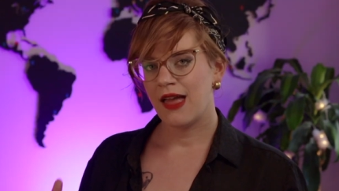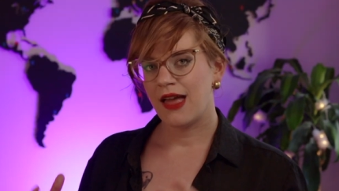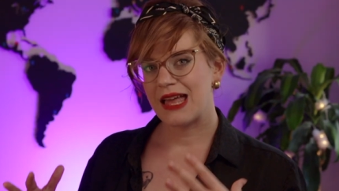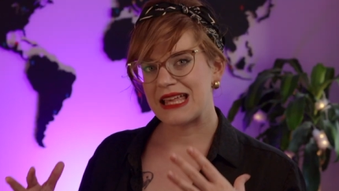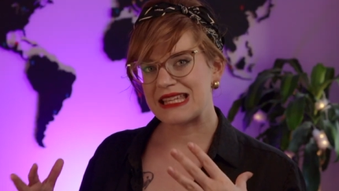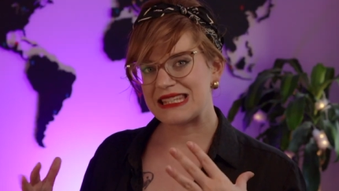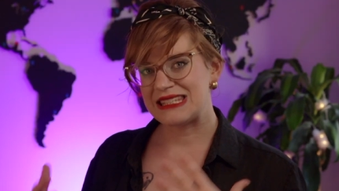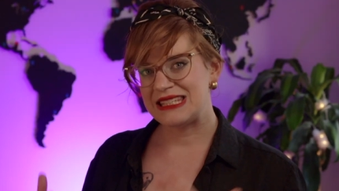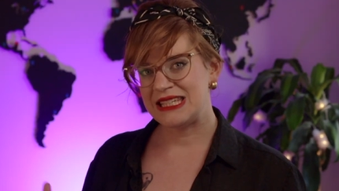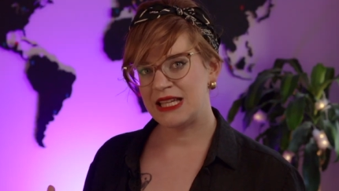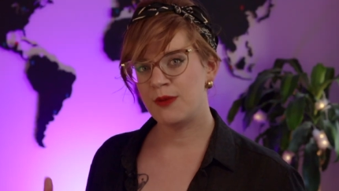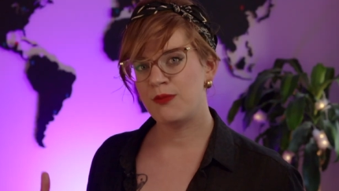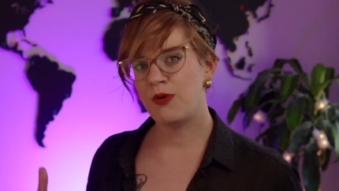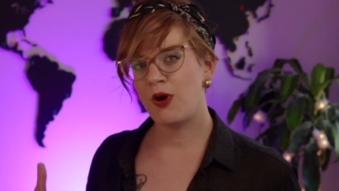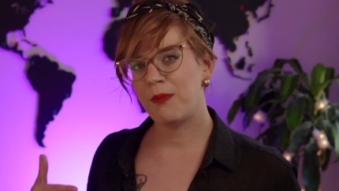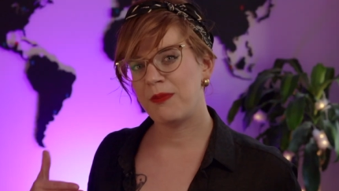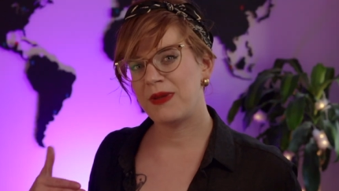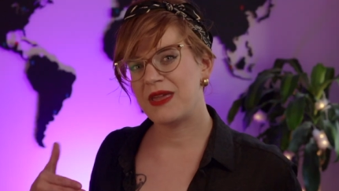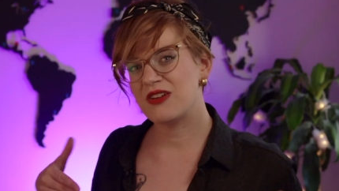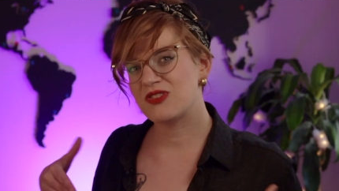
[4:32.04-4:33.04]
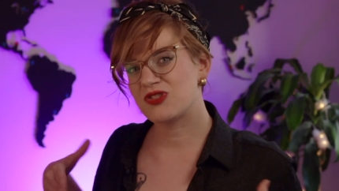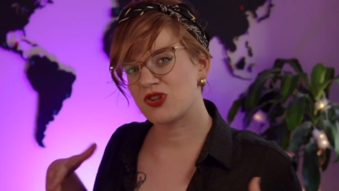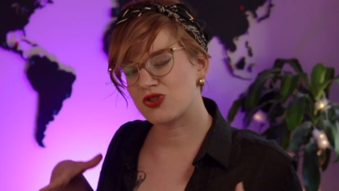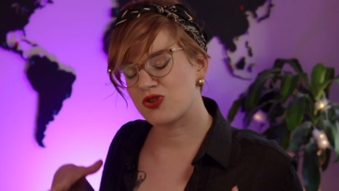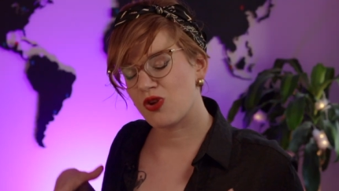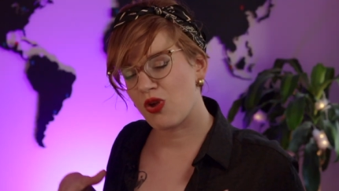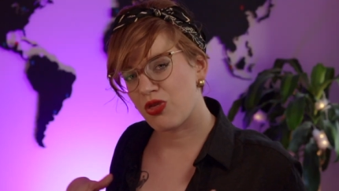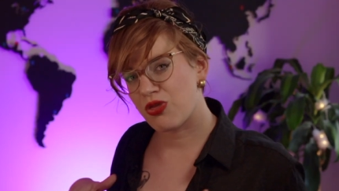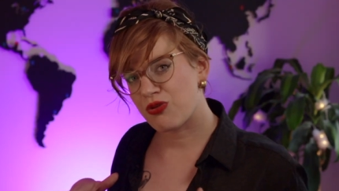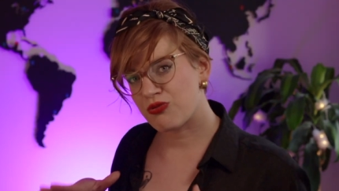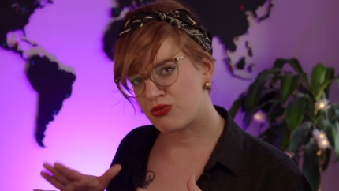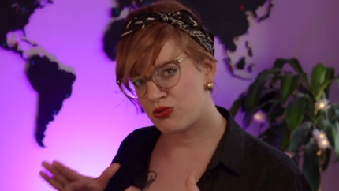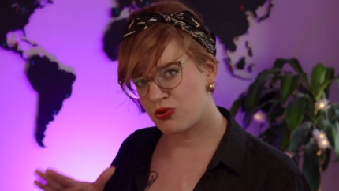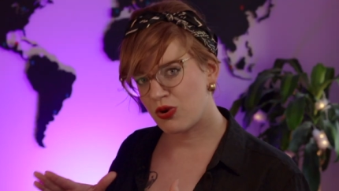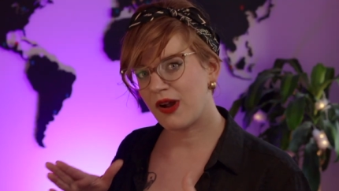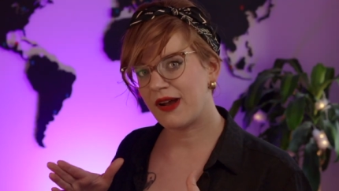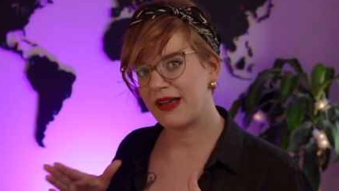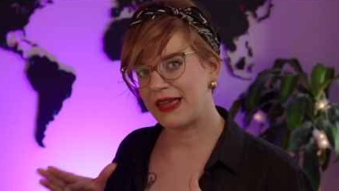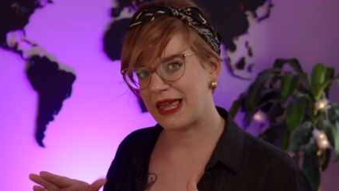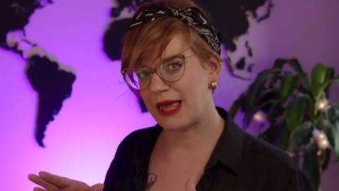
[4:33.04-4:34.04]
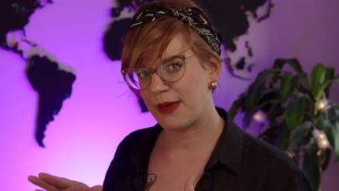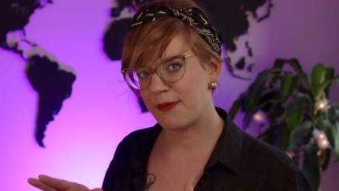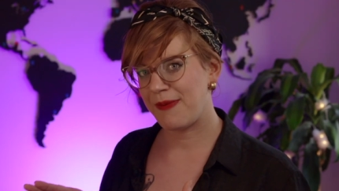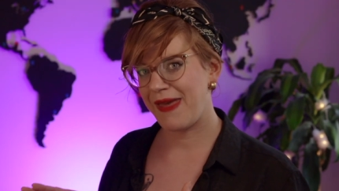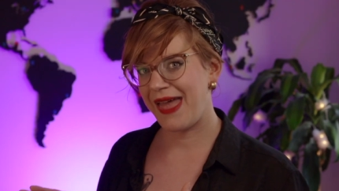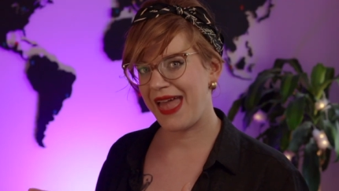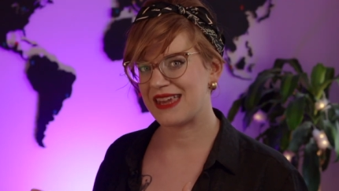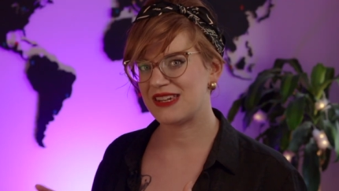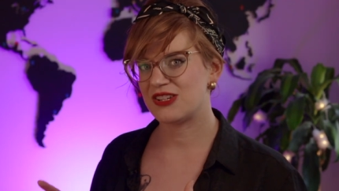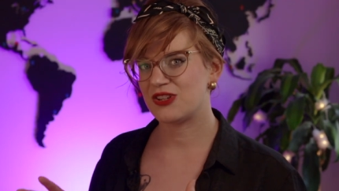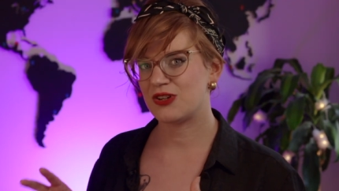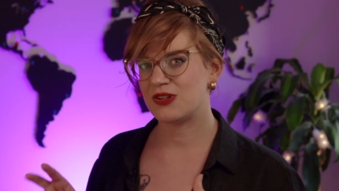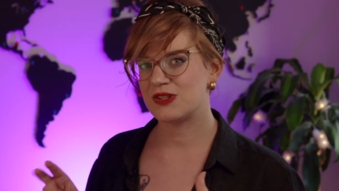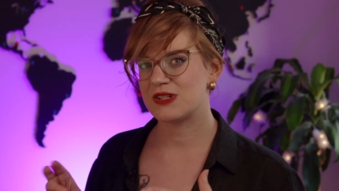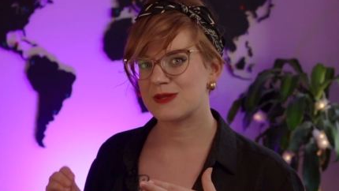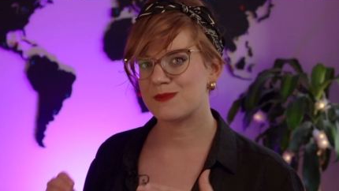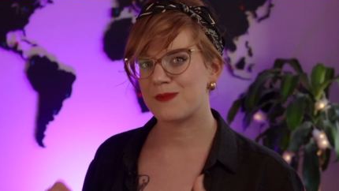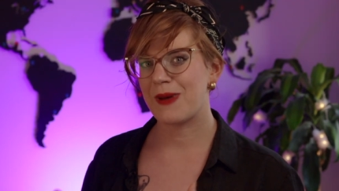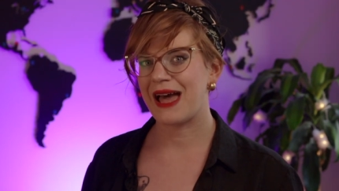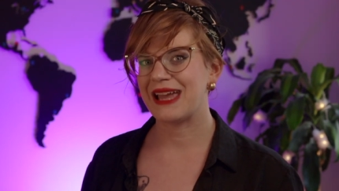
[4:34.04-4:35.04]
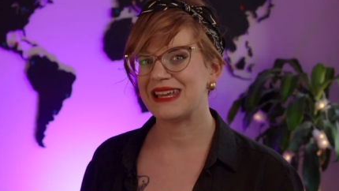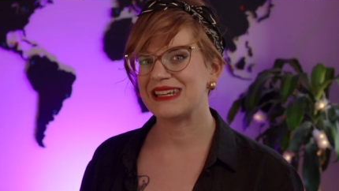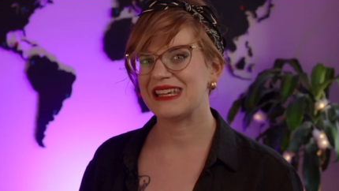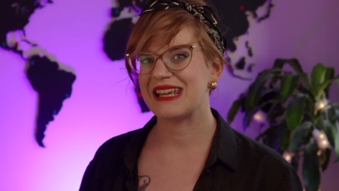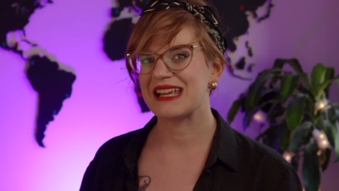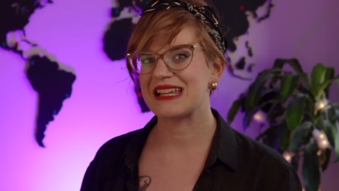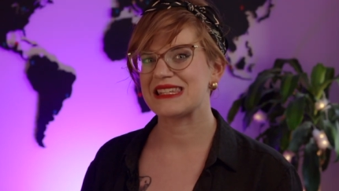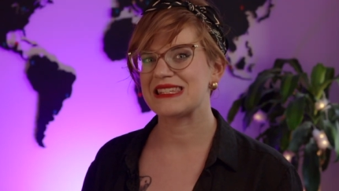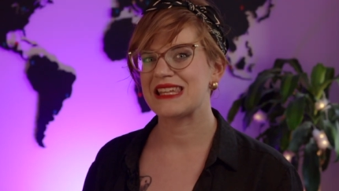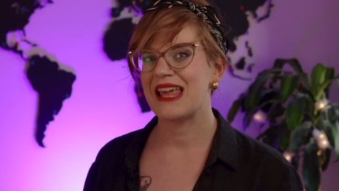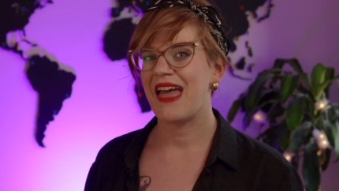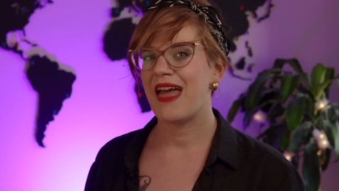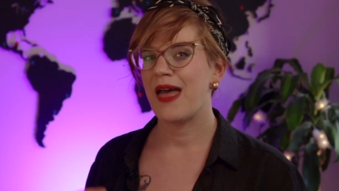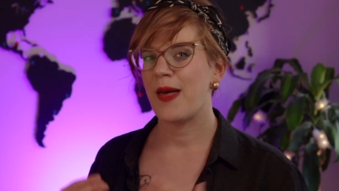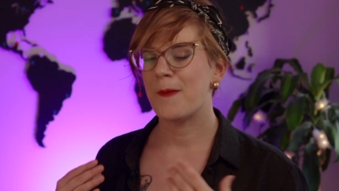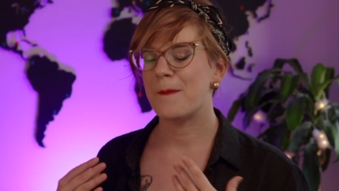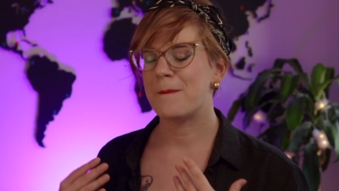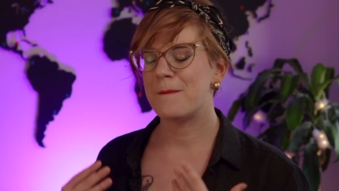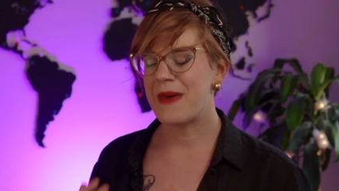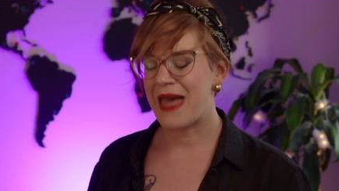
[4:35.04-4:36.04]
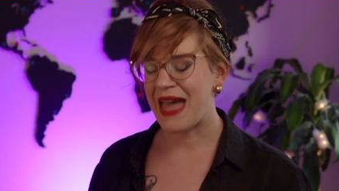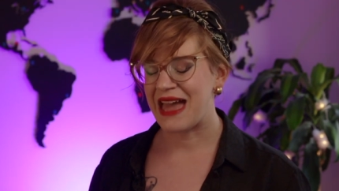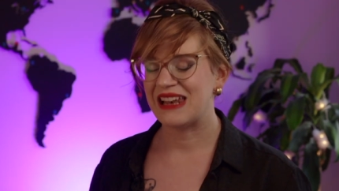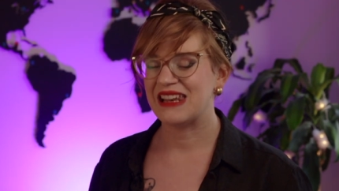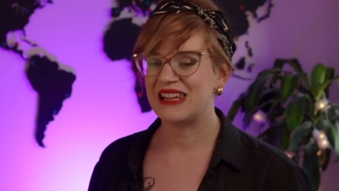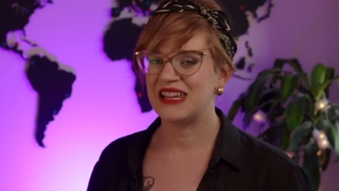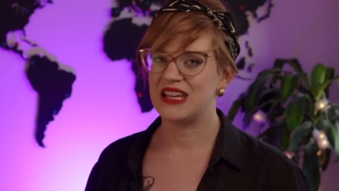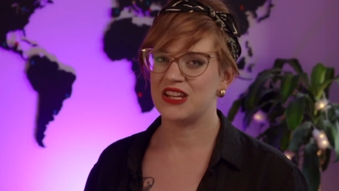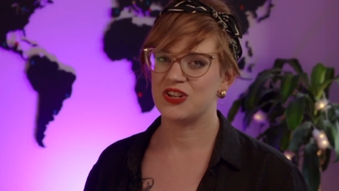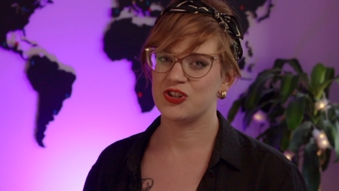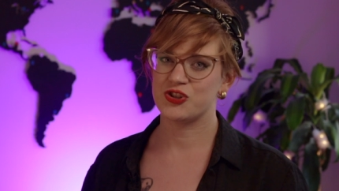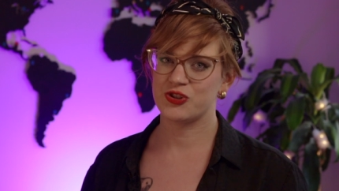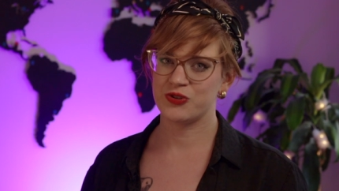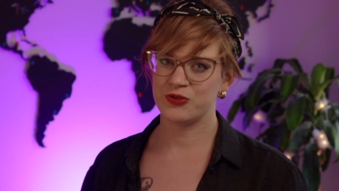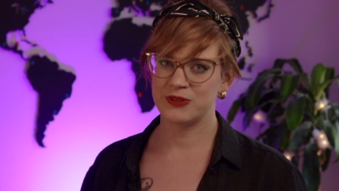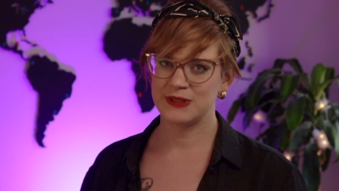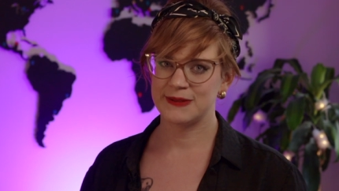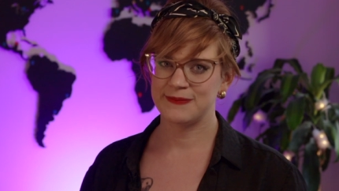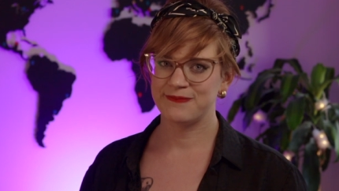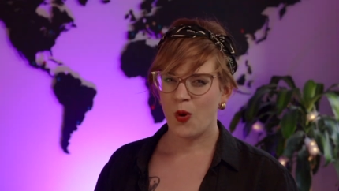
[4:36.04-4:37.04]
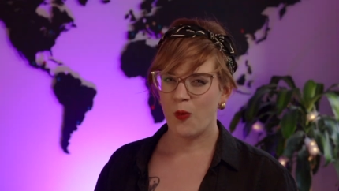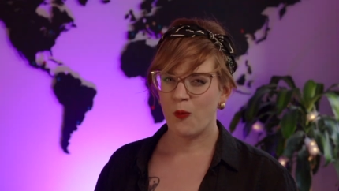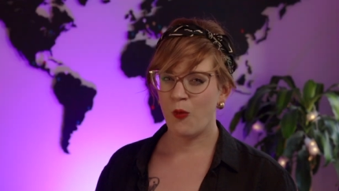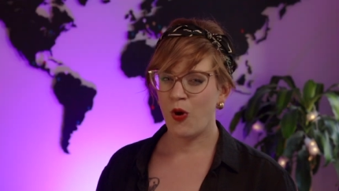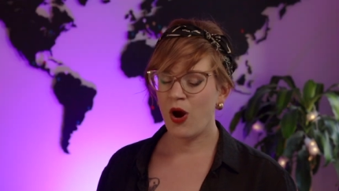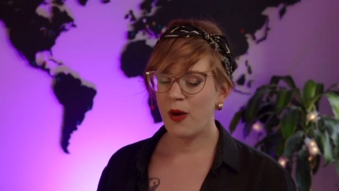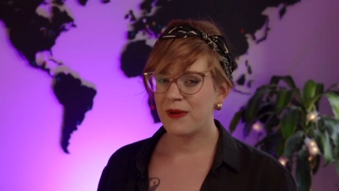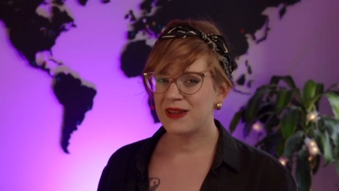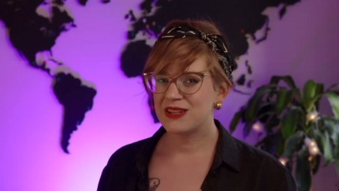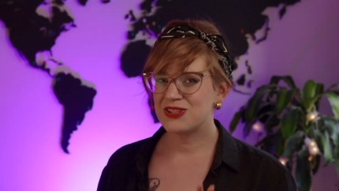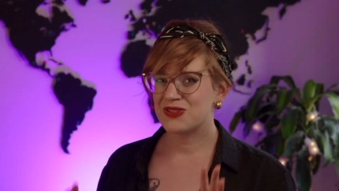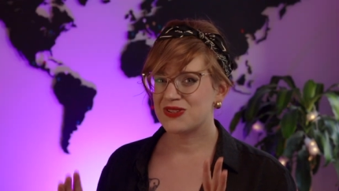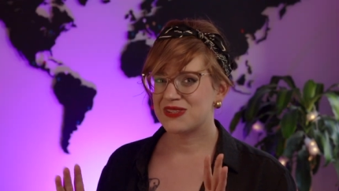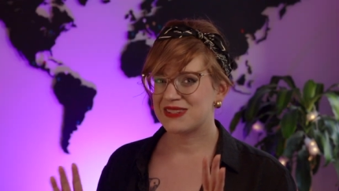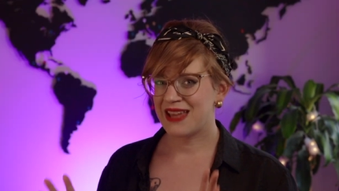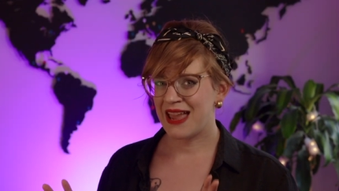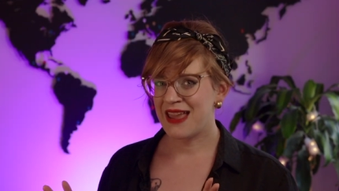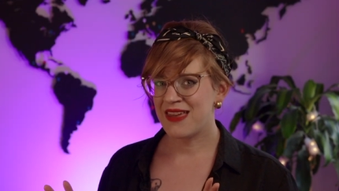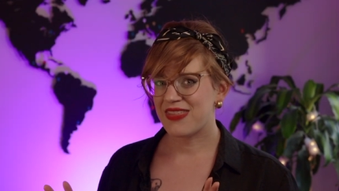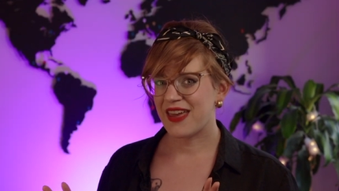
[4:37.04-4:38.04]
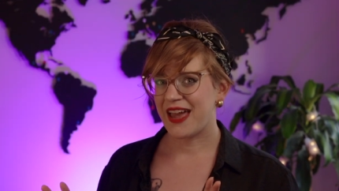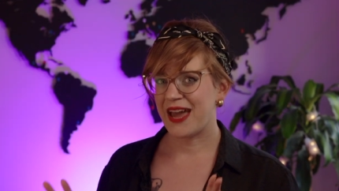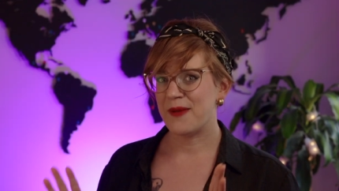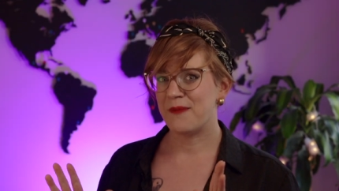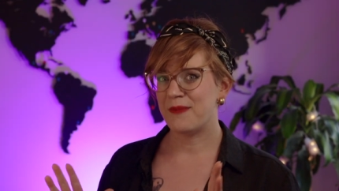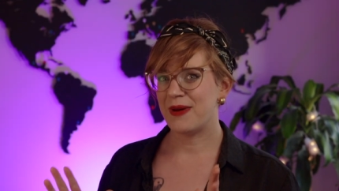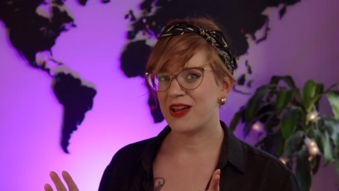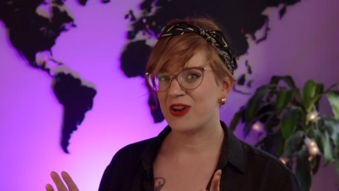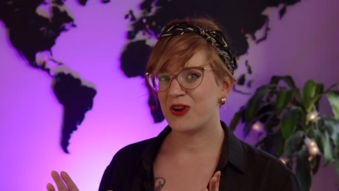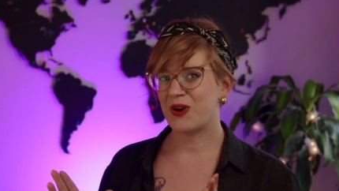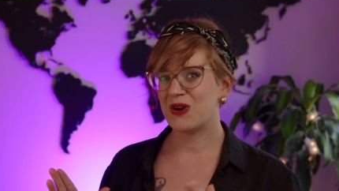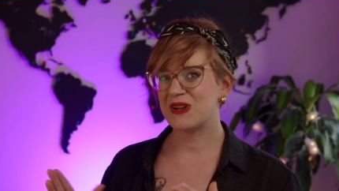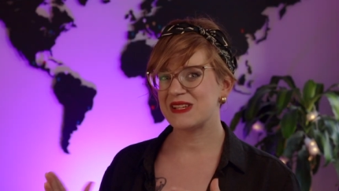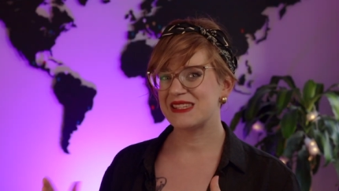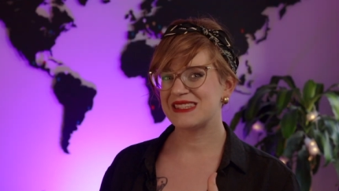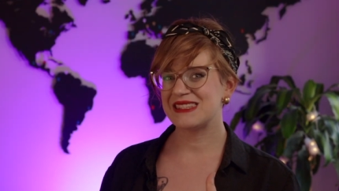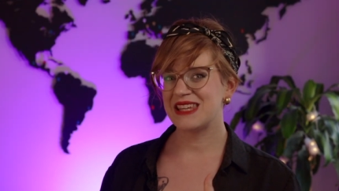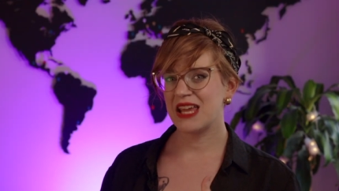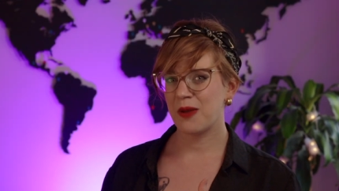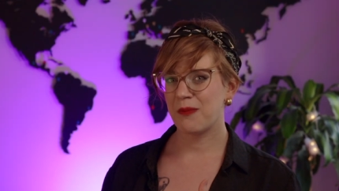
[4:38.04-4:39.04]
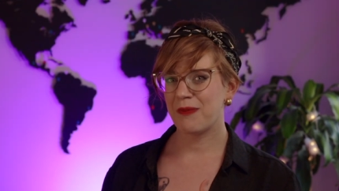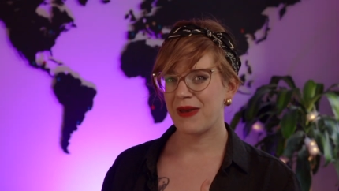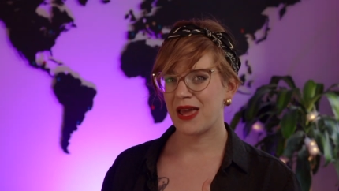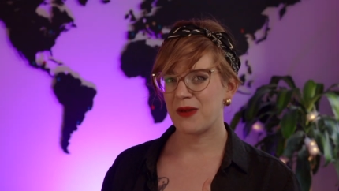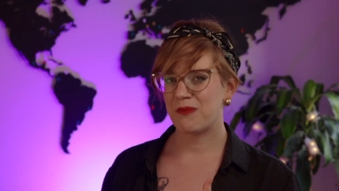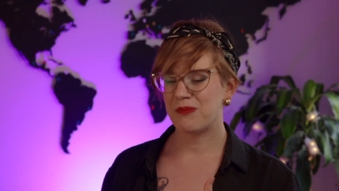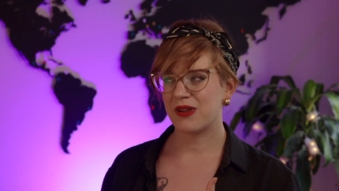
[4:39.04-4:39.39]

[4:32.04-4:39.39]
A steel bar pierces through her hip and her spine gets badly injured. Morbid to say that, but her sickbed